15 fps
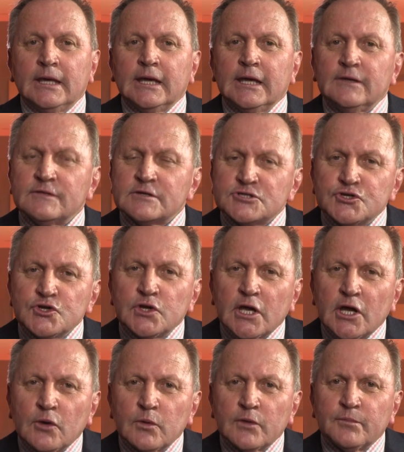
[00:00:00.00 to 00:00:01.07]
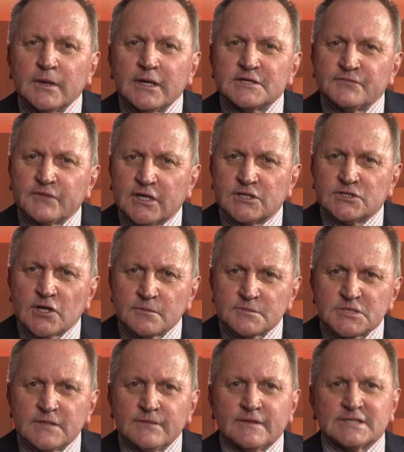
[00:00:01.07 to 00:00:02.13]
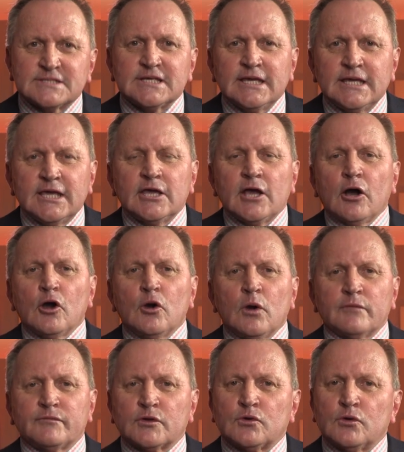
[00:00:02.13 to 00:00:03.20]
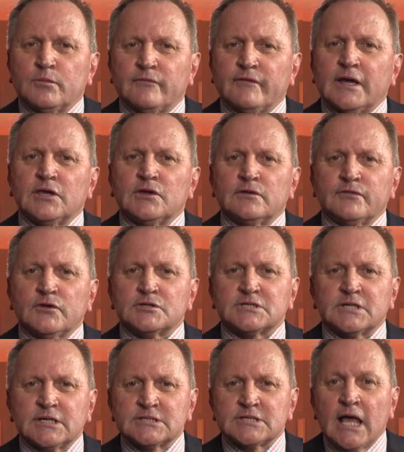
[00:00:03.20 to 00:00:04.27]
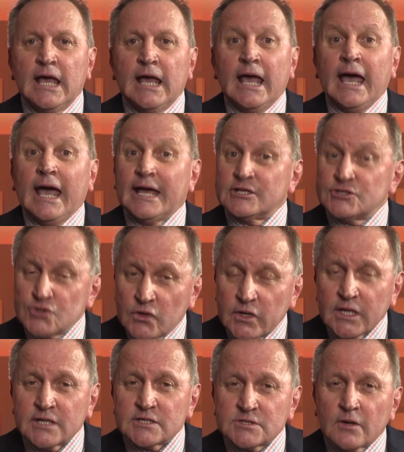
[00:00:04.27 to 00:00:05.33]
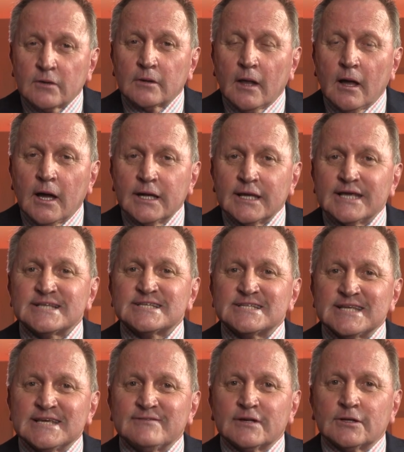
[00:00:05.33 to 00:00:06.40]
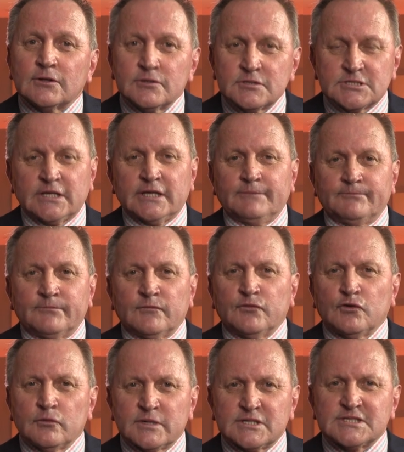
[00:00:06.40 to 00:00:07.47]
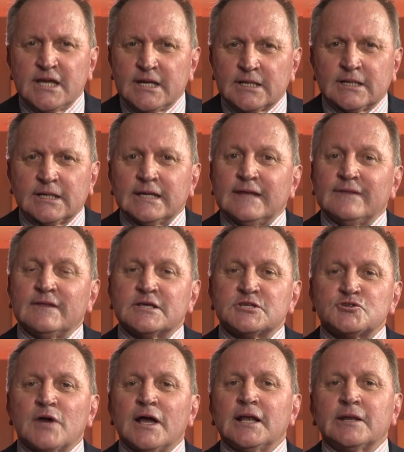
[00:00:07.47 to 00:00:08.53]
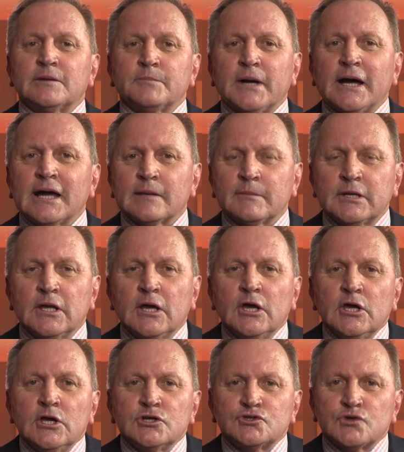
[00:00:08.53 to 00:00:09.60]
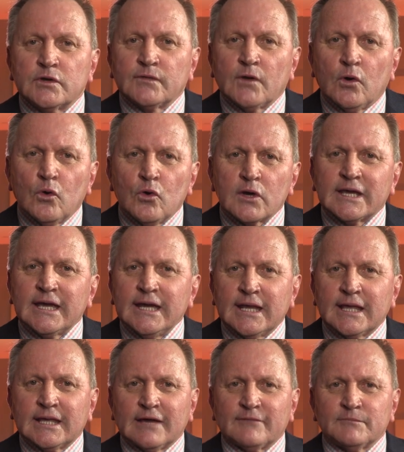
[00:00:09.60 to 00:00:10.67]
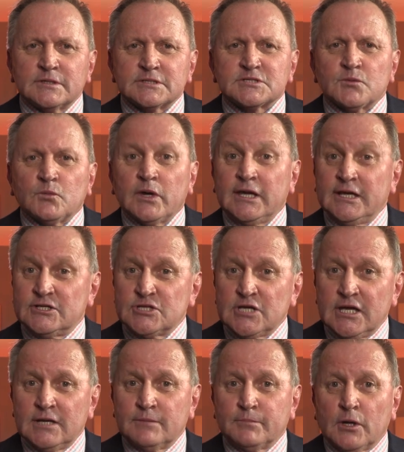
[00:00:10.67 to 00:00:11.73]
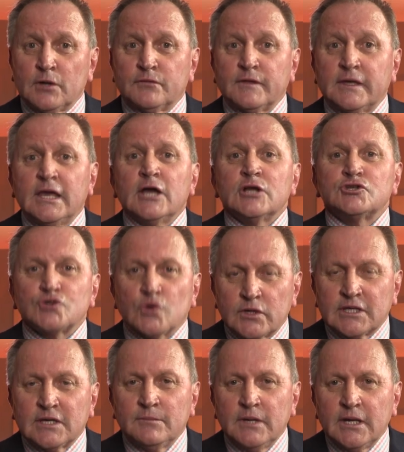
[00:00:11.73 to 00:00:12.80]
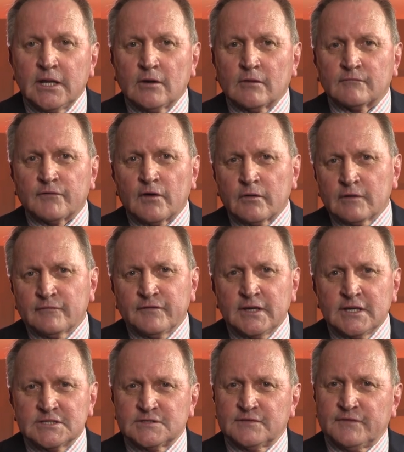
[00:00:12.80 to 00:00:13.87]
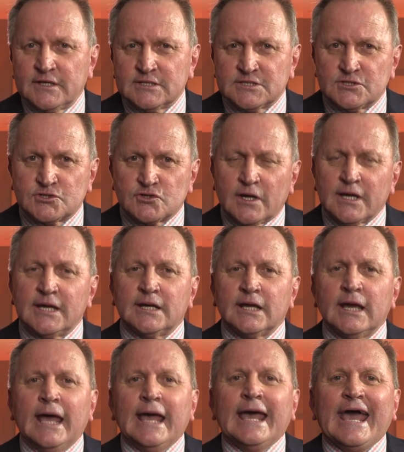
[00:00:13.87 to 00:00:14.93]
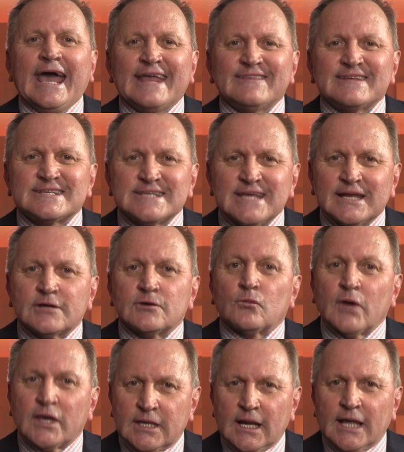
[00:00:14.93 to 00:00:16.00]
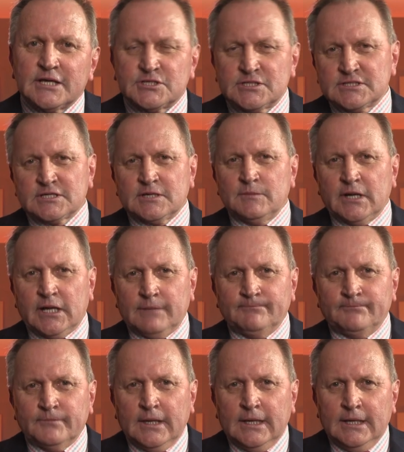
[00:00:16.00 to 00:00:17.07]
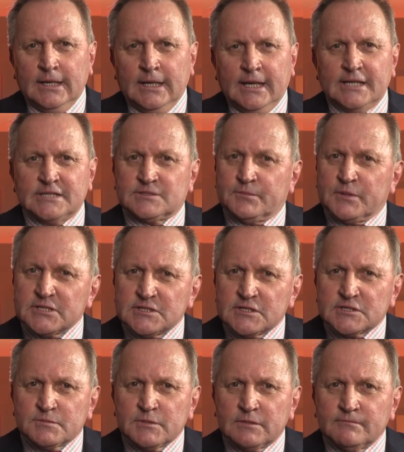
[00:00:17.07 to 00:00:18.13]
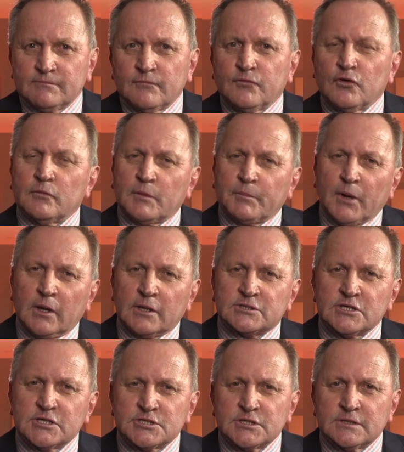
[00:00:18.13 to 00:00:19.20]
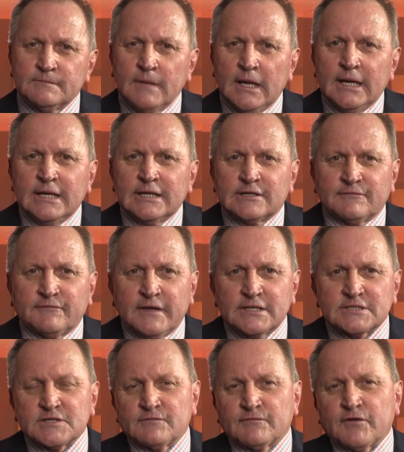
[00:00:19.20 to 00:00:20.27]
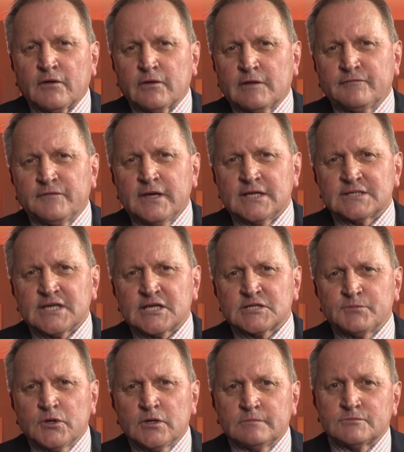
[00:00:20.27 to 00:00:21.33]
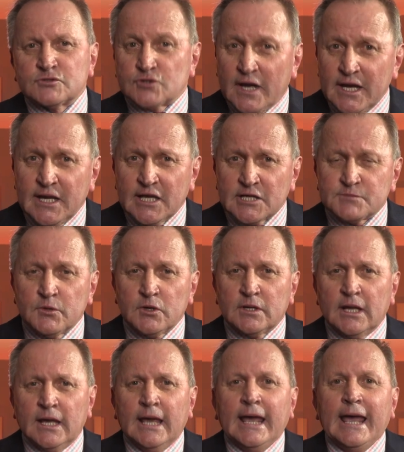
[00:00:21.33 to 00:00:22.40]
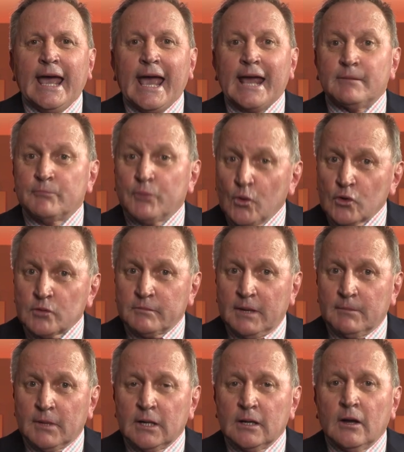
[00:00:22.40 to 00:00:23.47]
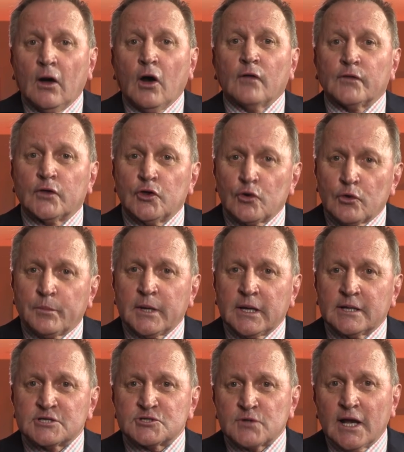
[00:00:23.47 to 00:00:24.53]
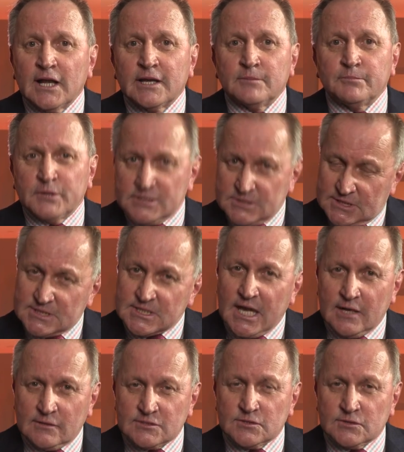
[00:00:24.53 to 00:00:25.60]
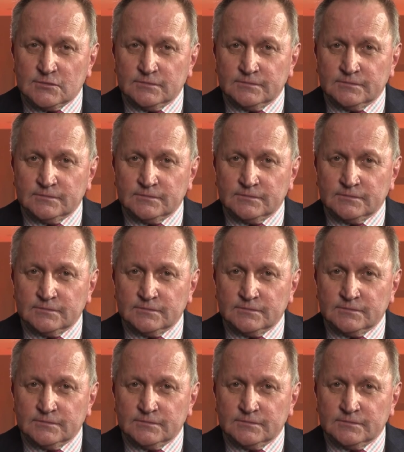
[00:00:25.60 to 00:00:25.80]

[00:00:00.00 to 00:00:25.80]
In the studio with me is Vicky Thompson, the CEO of the Group of Eight Universities, and joining us online is Stephen Loosley, former Senator in the Australian Parliament during the Hawke Keating governments, where he chaired both the Joint Committee on Foreign Affairs, Defence and Trade and the Senate Regulations Committee. He's a businessman, former politician, defence and foreign affairs expert, trade expert, and board member on the European Australian Business Council.